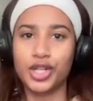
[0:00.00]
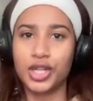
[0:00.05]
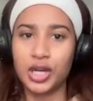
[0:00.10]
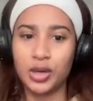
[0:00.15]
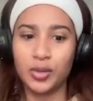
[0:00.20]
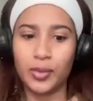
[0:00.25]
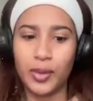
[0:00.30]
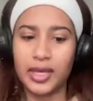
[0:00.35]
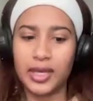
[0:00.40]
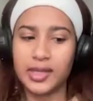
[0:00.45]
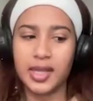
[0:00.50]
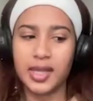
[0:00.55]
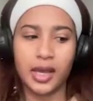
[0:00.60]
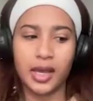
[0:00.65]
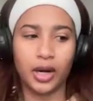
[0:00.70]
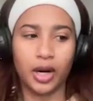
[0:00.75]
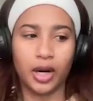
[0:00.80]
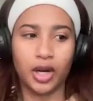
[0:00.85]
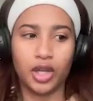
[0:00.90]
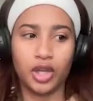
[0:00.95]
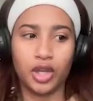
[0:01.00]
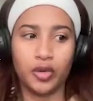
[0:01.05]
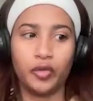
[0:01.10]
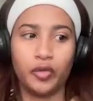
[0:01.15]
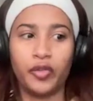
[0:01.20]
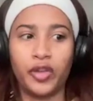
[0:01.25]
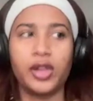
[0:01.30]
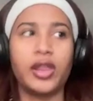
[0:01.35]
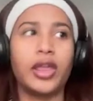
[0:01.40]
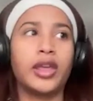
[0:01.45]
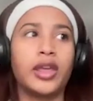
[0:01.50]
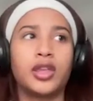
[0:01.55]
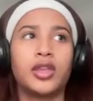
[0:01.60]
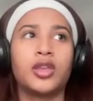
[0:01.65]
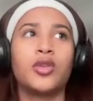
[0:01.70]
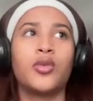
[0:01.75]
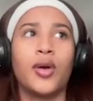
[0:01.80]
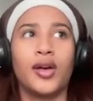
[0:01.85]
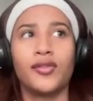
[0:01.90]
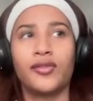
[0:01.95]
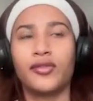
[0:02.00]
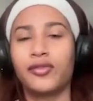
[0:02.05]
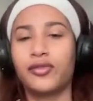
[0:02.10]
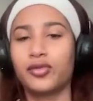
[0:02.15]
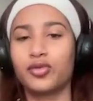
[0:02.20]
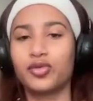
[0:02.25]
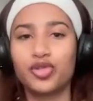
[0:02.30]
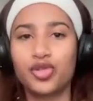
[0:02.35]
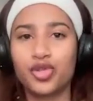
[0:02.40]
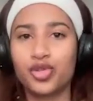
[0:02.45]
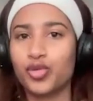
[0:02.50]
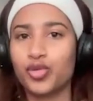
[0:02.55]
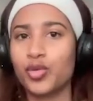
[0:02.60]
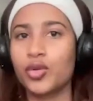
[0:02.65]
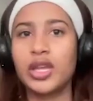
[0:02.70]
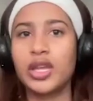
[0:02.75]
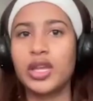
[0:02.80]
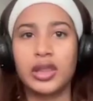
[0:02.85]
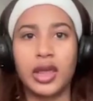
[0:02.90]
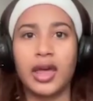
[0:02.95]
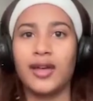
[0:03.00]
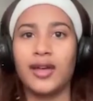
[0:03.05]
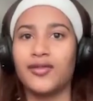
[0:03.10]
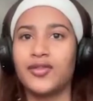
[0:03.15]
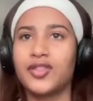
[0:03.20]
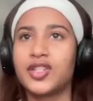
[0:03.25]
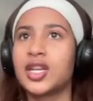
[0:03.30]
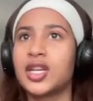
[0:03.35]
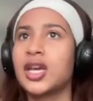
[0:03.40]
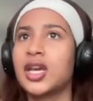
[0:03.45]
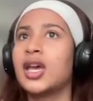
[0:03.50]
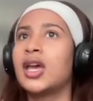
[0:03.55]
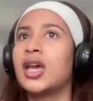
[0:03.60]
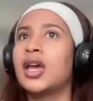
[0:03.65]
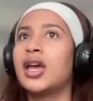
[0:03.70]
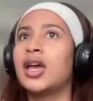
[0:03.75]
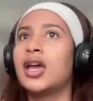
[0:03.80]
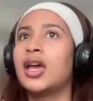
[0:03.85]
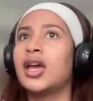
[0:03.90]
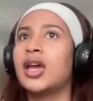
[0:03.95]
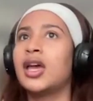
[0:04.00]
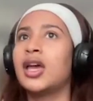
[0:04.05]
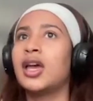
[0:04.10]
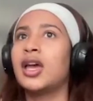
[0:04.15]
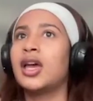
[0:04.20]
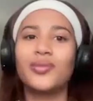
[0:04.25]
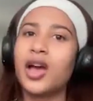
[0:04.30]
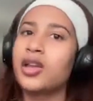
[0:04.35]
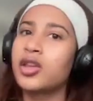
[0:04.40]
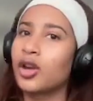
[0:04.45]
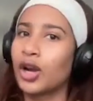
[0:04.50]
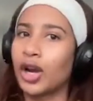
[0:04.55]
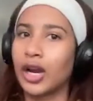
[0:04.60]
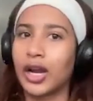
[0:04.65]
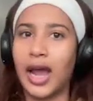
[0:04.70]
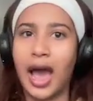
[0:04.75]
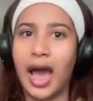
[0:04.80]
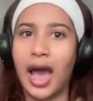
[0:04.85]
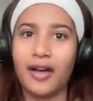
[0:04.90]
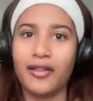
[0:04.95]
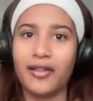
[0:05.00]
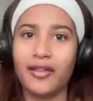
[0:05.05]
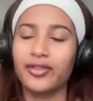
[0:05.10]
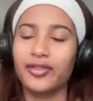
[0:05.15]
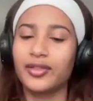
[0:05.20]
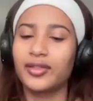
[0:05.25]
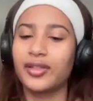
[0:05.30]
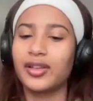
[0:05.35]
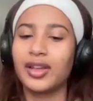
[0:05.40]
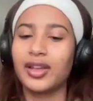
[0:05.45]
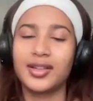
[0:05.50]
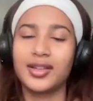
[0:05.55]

13 weeks later, you feel like you have truly lived a year and a half.